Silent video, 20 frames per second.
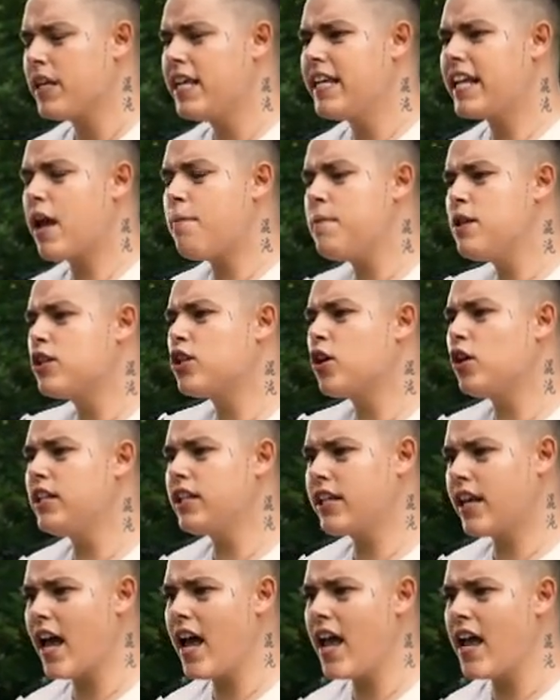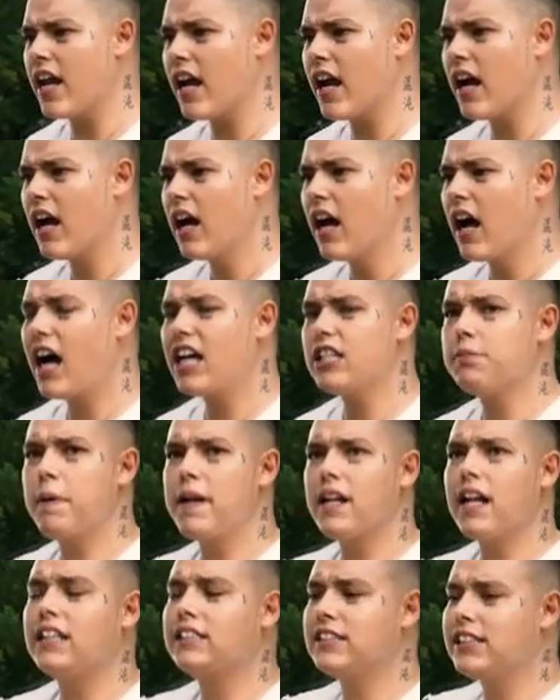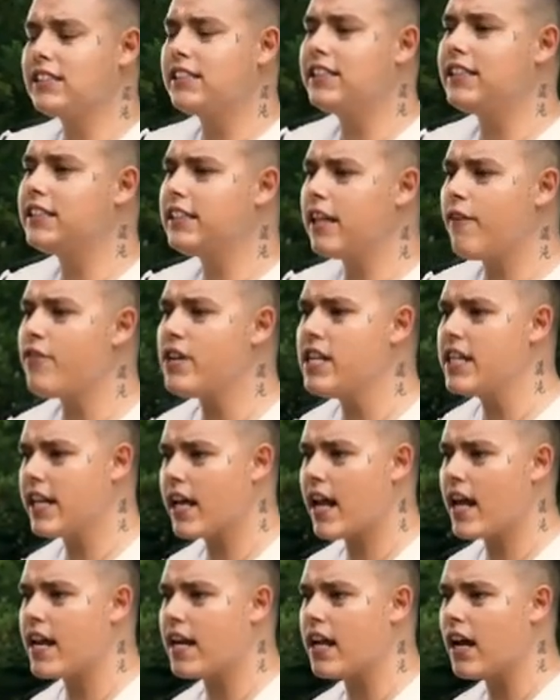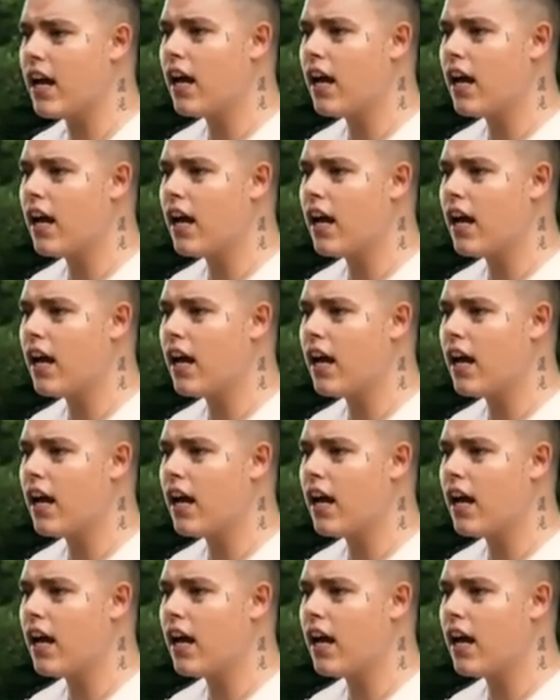He gave me 30K. I spent like 60, 70K.